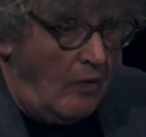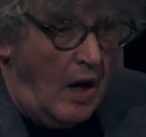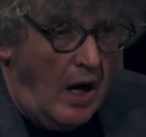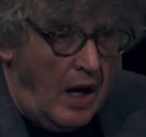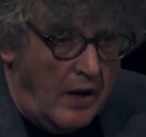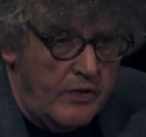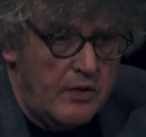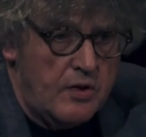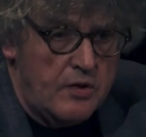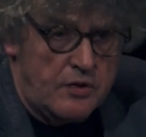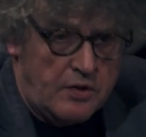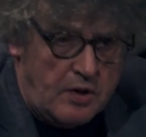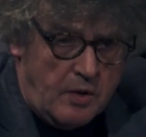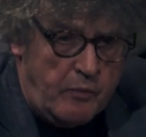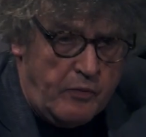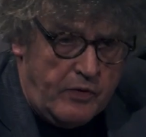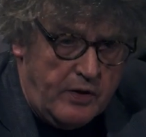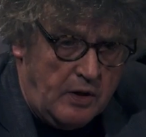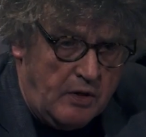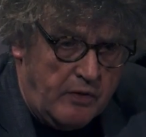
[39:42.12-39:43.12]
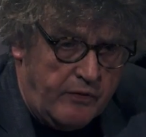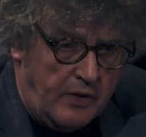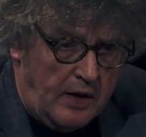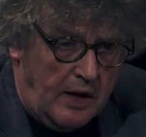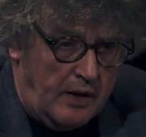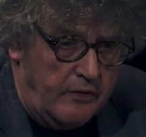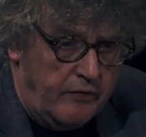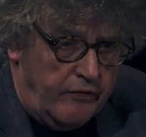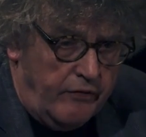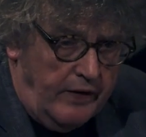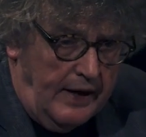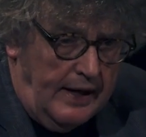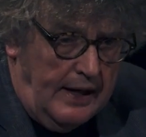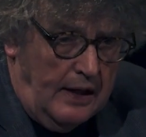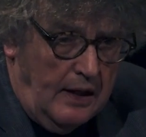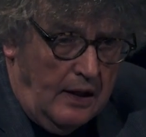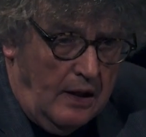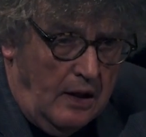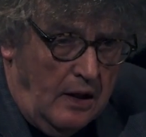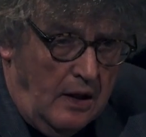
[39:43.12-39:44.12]
And there's something of that
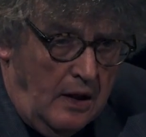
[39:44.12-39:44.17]
feel